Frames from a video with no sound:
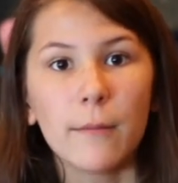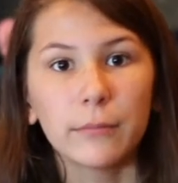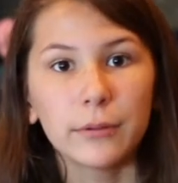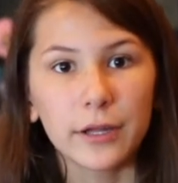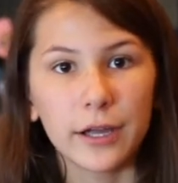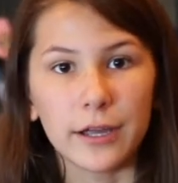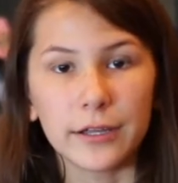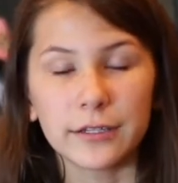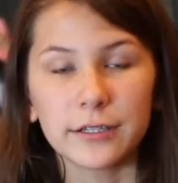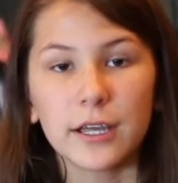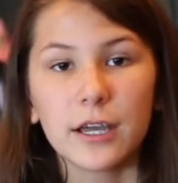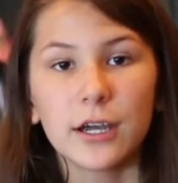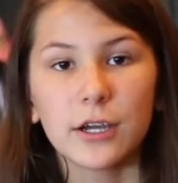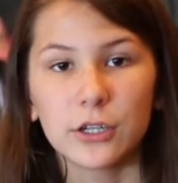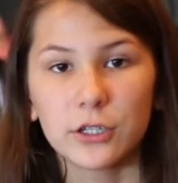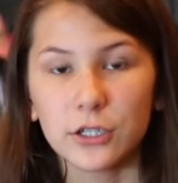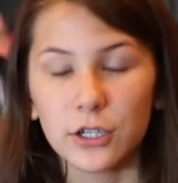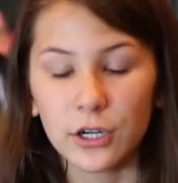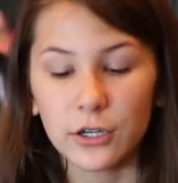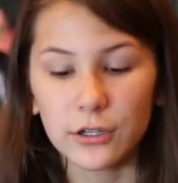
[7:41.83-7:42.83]
Plus,
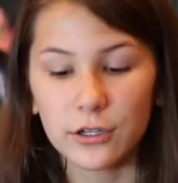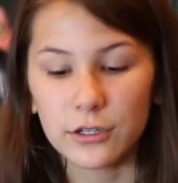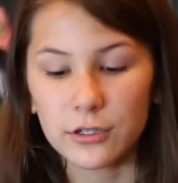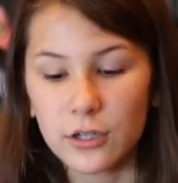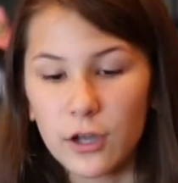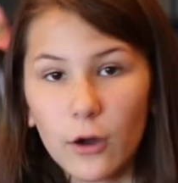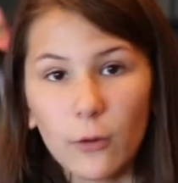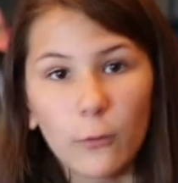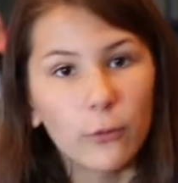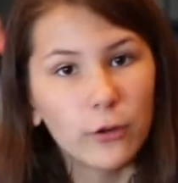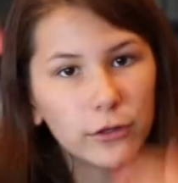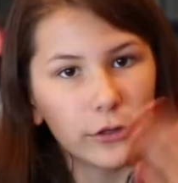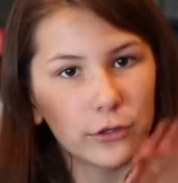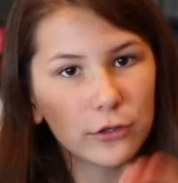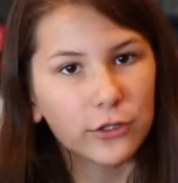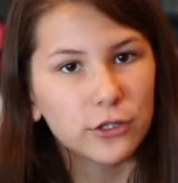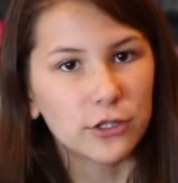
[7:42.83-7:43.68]
share this with your